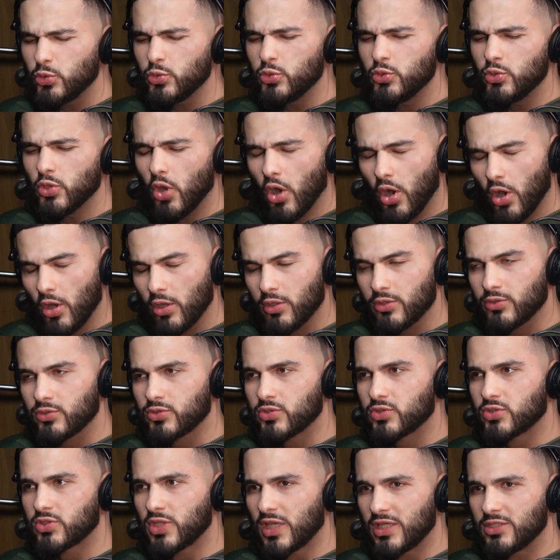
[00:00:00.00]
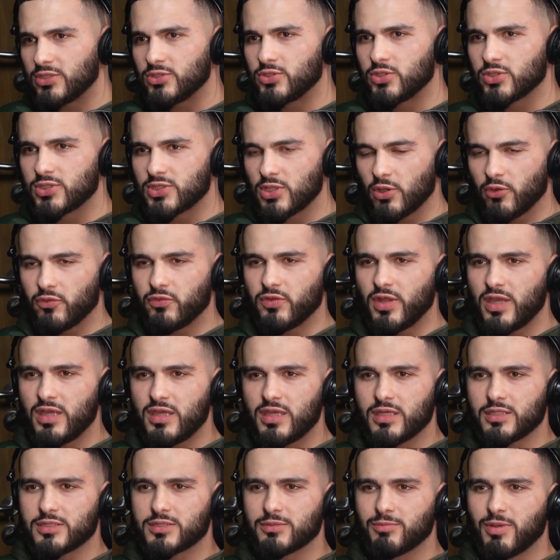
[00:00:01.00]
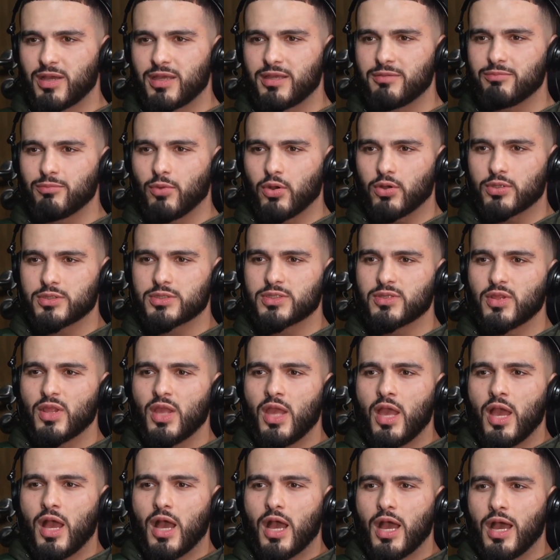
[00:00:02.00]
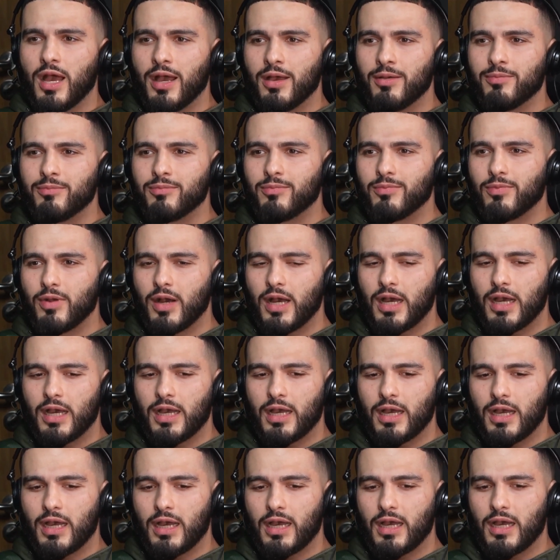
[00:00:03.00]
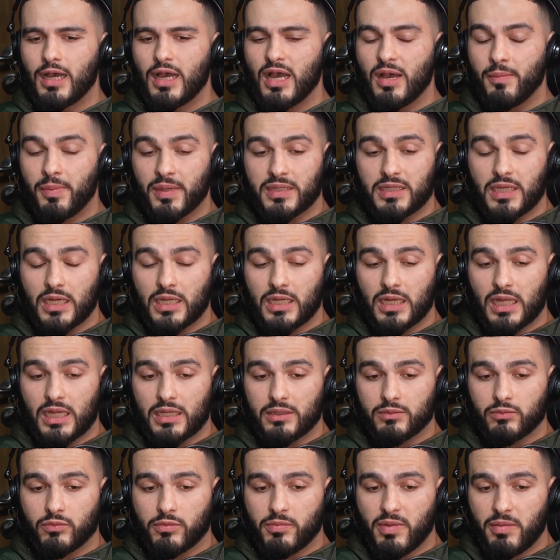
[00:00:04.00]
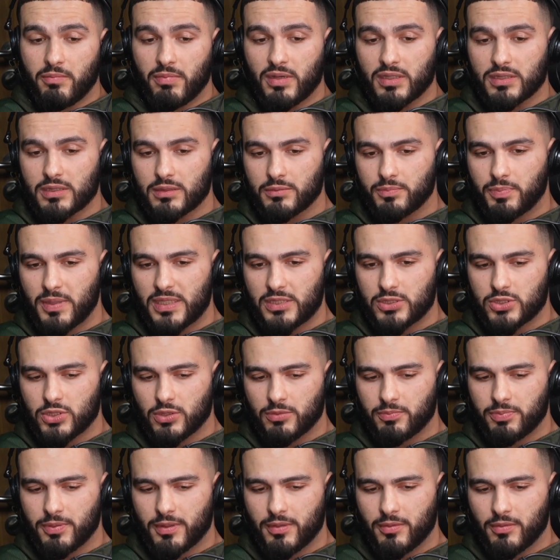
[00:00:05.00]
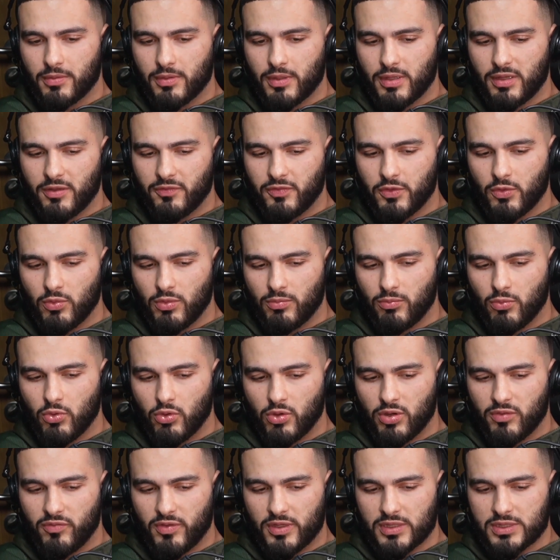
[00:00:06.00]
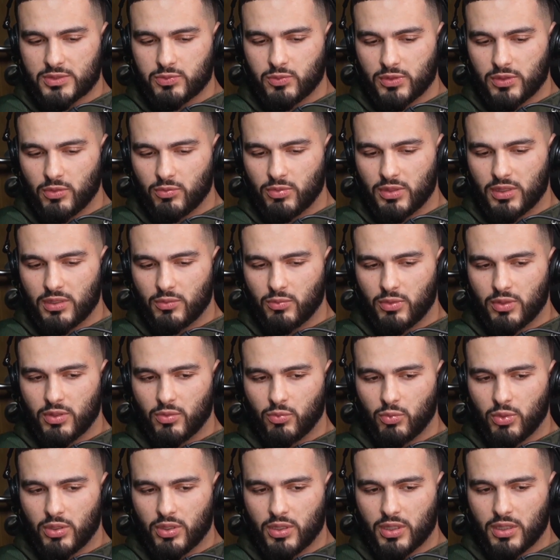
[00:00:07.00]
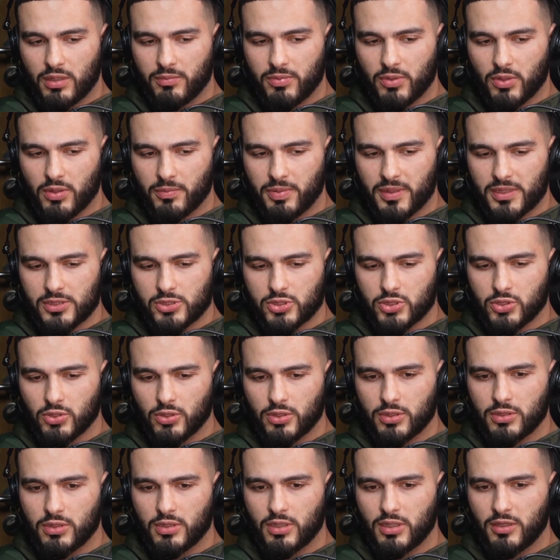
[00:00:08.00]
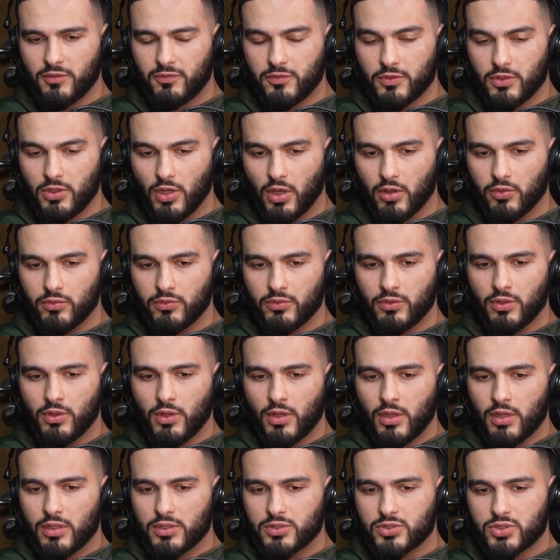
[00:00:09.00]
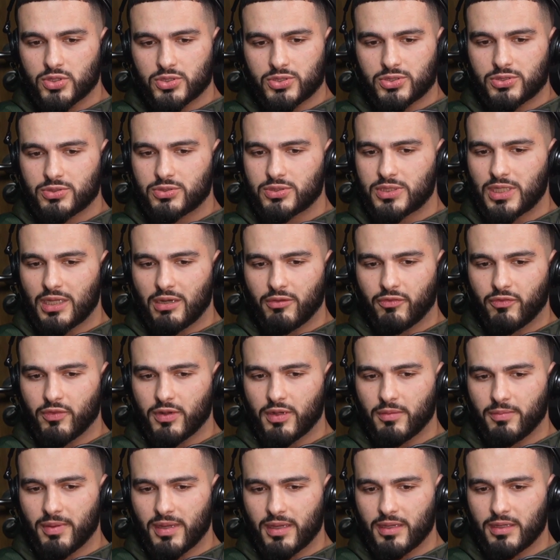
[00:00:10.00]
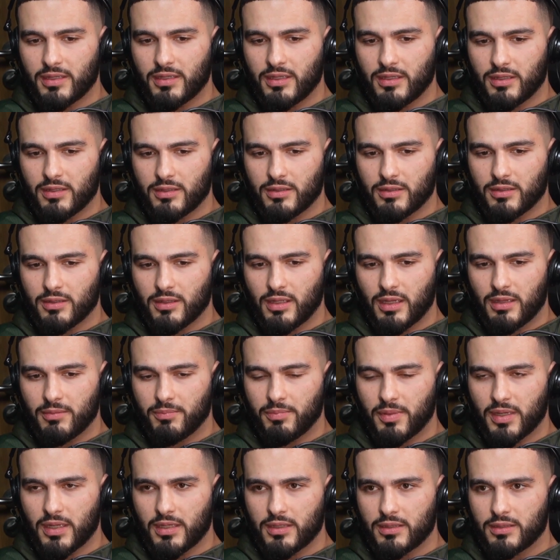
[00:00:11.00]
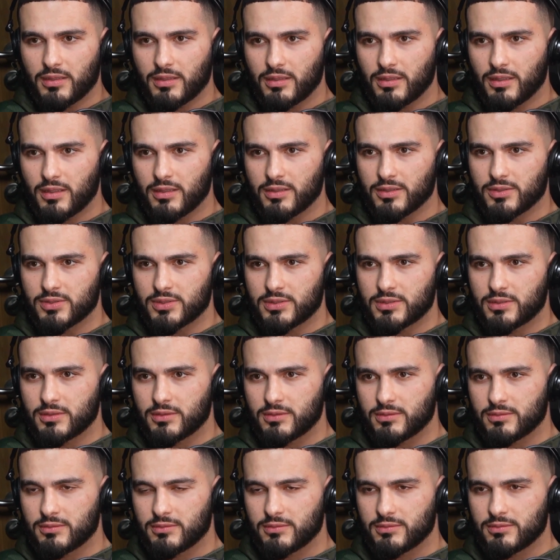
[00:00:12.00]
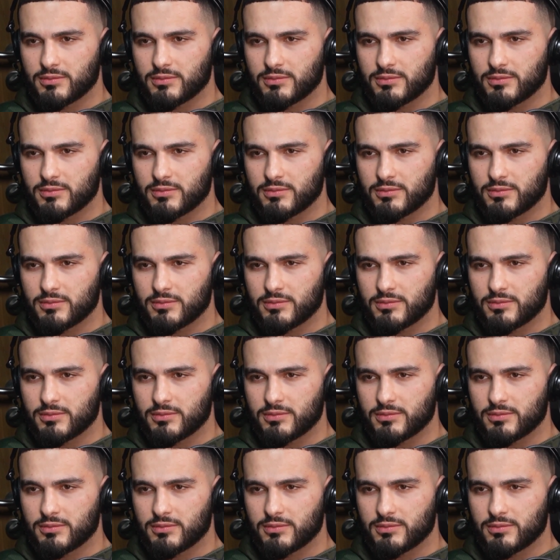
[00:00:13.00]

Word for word: not send yourself naked to my inbox. Um. Uh, but yeah, like remember, Patreon, shots, if you sorry. want more of us, we're we're we're, we're yeah. going to be on a Patreon. If you don't, just tell a friend about it, innit? Like, bye. Later. Yeah, thank